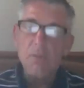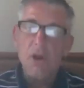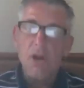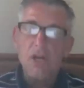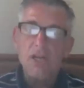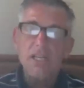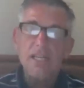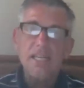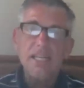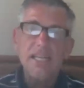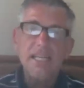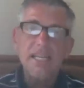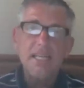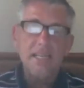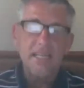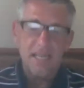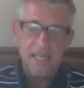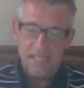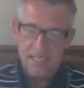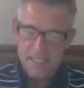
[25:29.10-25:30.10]

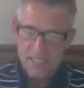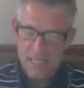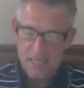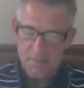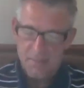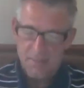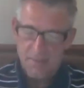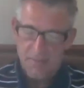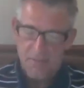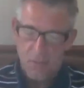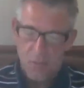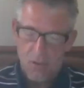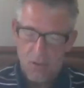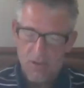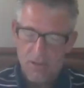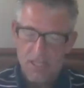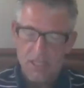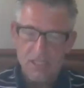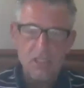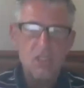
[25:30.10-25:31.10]
marketing, it said
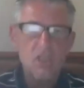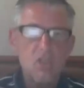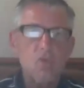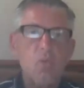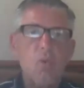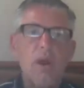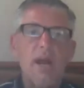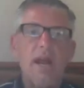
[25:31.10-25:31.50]
before, this is